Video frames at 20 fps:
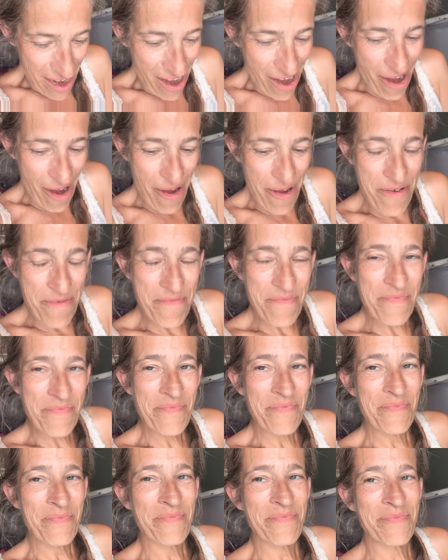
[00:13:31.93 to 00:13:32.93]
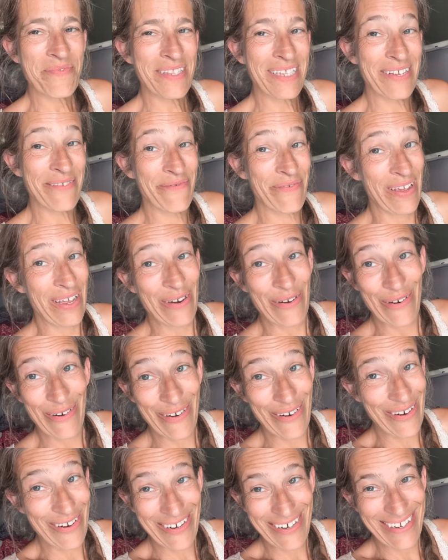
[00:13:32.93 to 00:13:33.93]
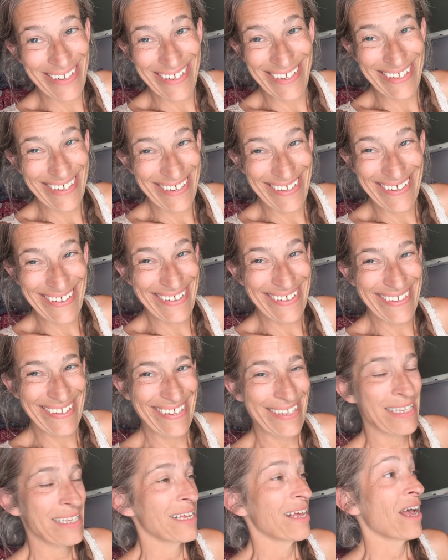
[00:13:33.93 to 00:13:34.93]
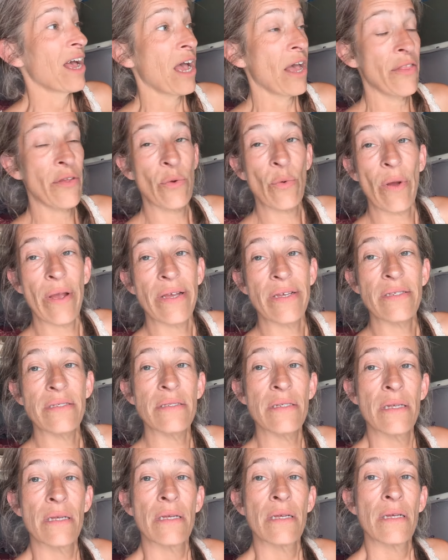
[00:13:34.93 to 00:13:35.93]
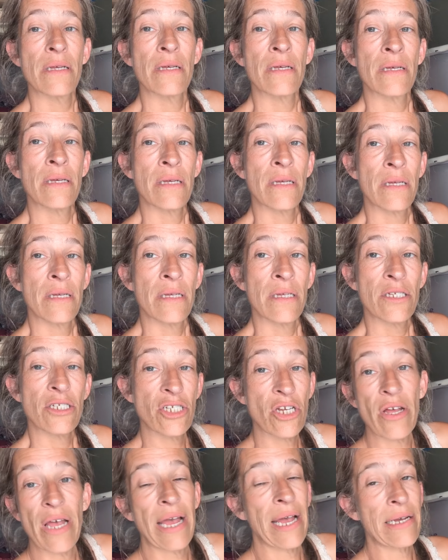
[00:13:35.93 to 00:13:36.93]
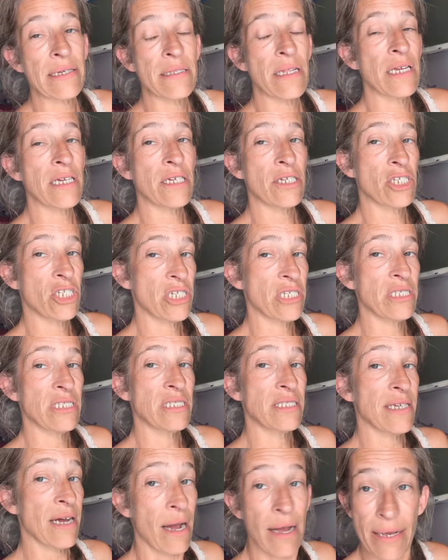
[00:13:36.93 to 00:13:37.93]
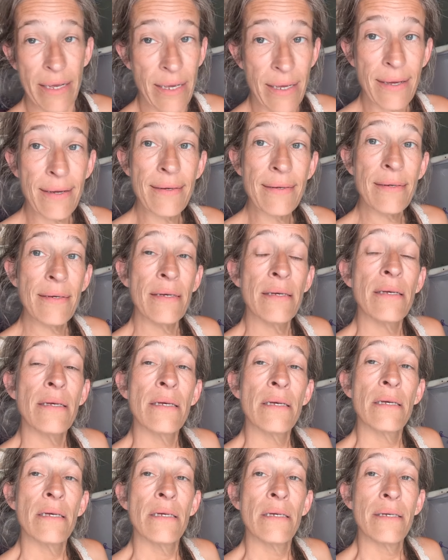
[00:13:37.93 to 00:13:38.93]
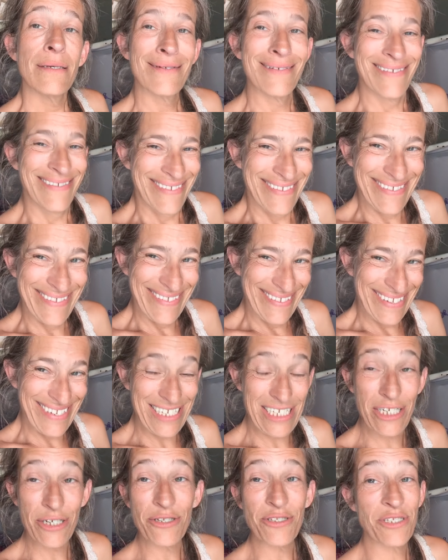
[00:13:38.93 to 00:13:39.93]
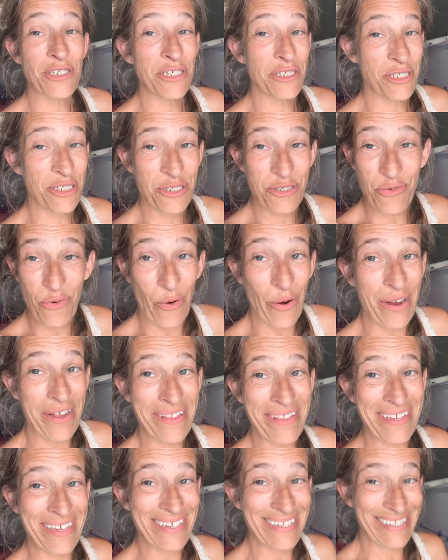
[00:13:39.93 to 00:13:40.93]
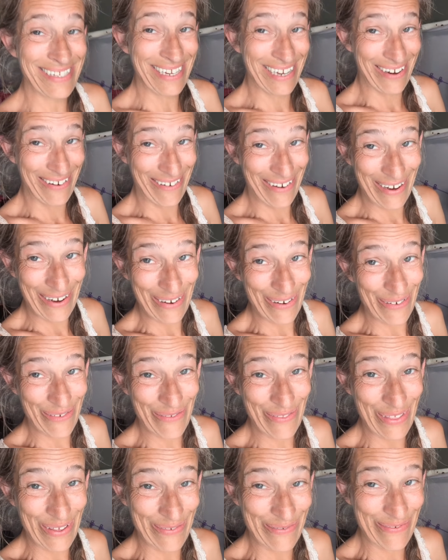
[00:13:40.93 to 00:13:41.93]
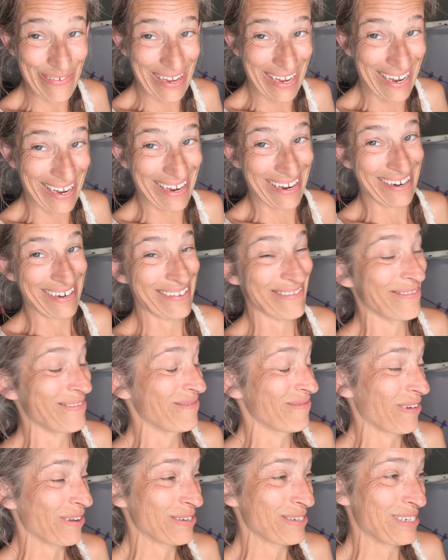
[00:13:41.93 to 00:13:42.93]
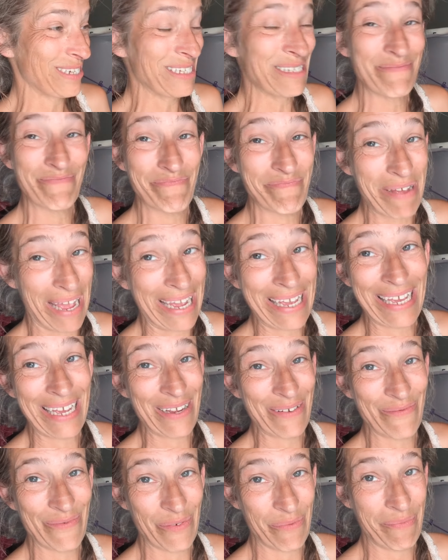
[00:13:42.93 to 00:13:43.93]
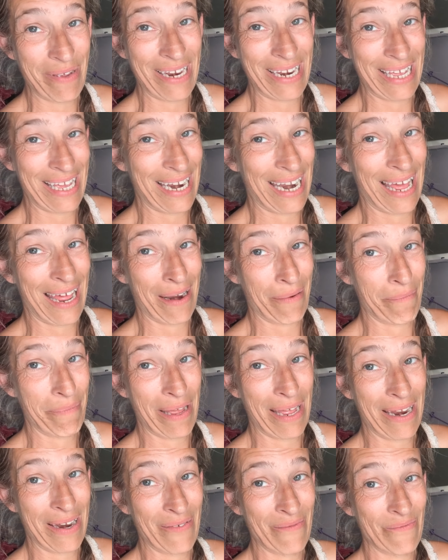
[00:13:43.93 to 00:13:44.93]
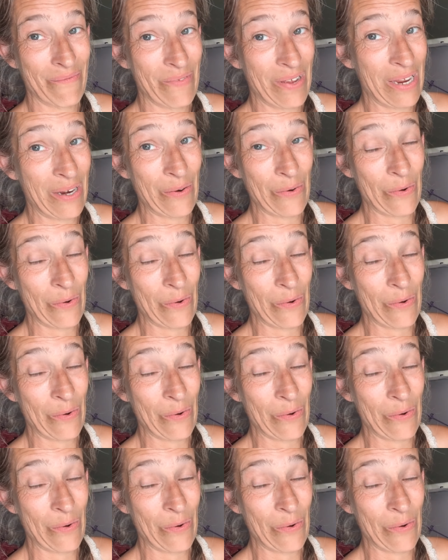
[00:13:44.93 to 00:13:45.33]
To feed her. Otherwise, she'll act like she's dying. She'll destroy the interior of the van while she's begging for me to get out of bed and feed